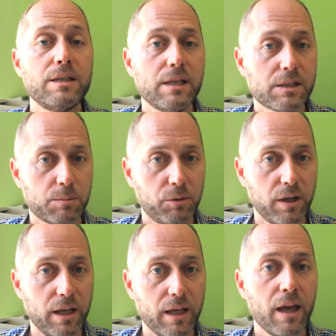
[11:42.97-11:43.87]

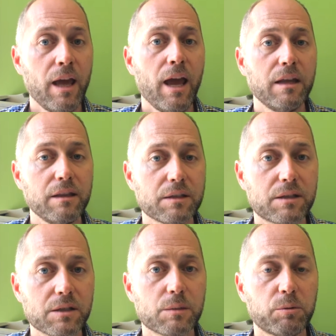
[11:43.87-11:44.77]
disciplining. And this
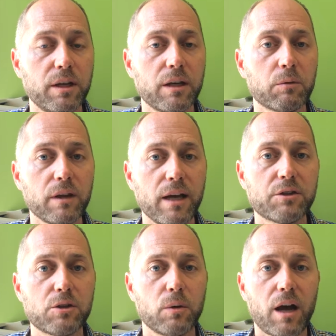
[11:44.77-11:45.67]
disciplining
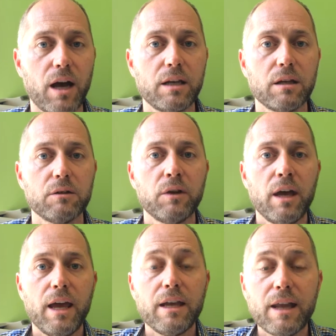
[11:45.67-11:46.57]
relates to a kind of
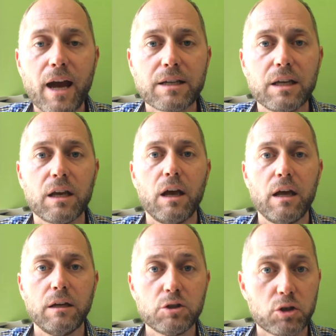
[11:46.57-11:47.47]
enacting
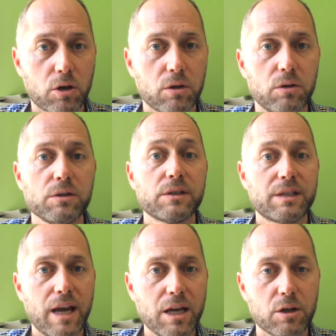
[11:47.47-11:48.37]
an internal
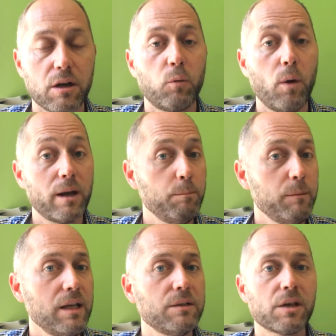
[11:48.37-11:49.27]
standard of what it
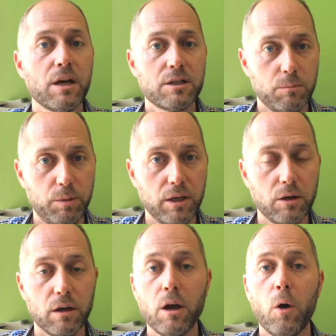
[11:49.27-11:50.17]
means to be
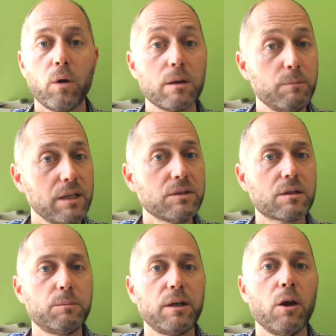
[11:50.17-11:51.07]
good, what it means
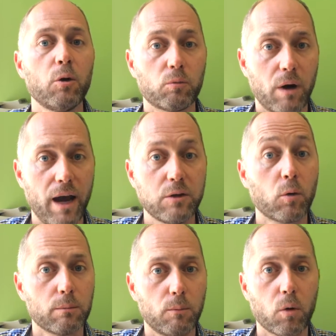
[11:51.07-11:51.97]
to be right
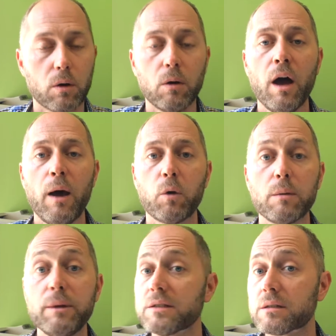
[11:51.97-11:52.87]
or moral, what
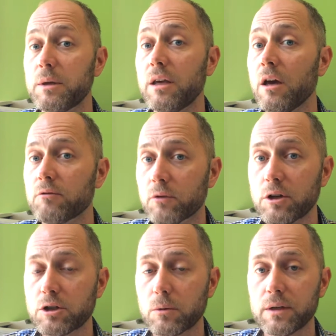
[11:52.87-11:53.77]
it means to be
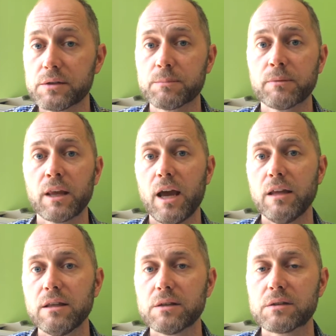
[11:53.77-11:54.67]
virtuous.
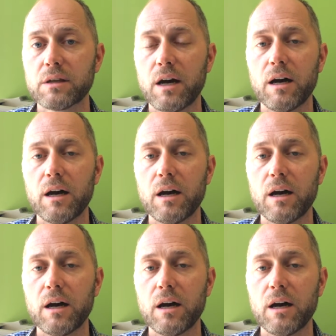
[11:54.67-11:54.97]
And this